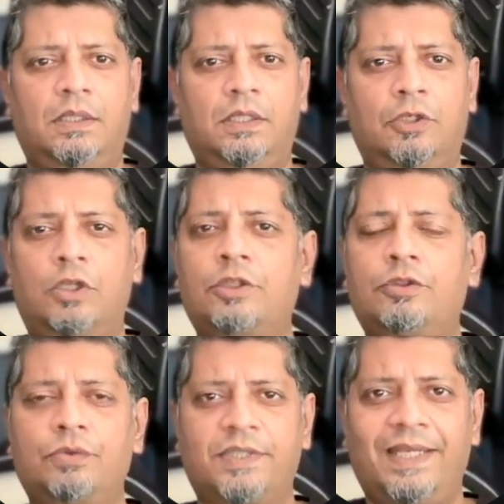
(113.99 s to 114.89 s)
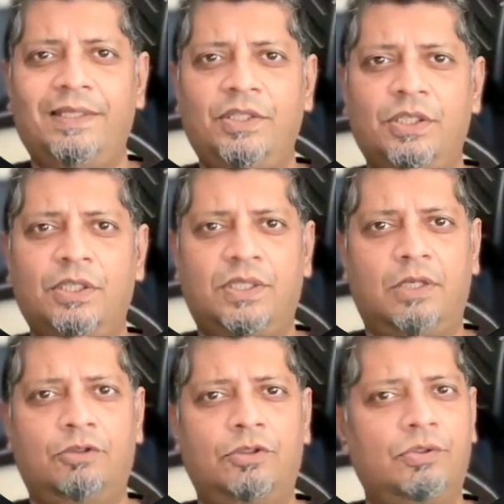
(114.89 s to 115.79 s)
the north to center,
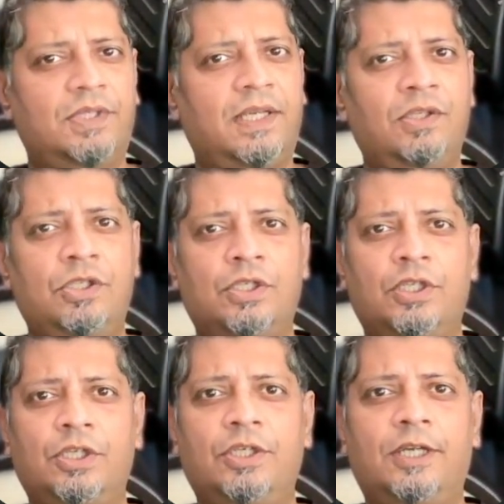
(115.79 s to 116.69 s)
south to center